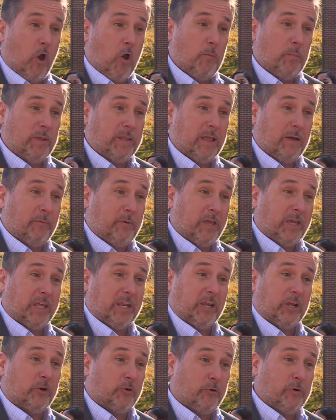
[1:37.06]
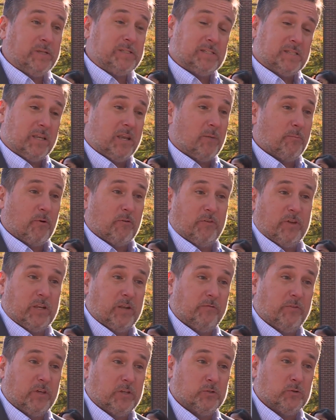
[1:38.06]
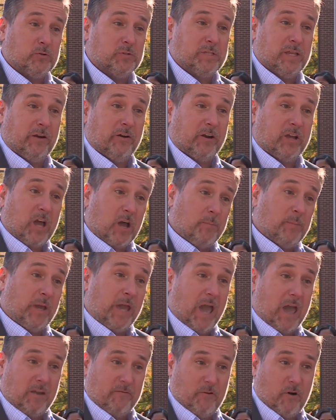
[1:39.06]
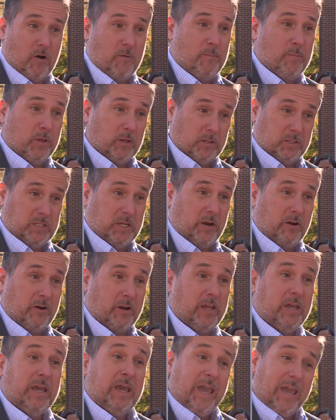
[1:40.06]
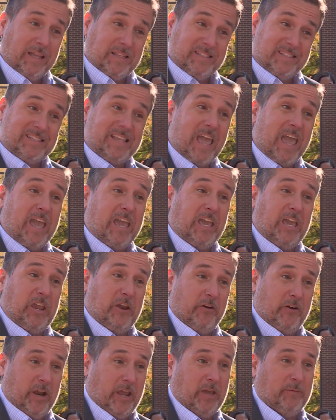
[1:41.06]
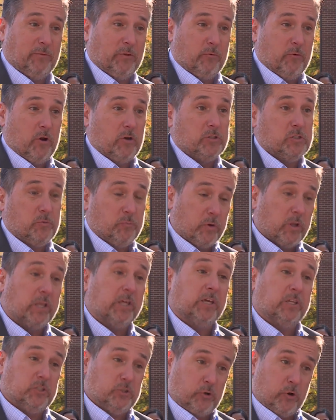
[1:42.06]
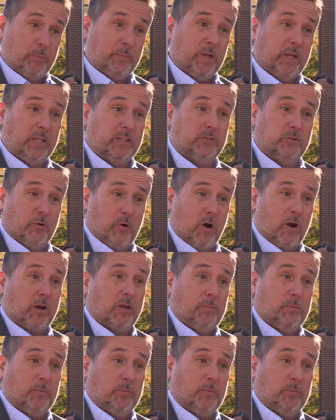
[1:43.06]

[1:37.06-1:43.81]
hoping that we can increase the number of individuals that are coming out of our military and staying here in Hampton Roads and really contributing to our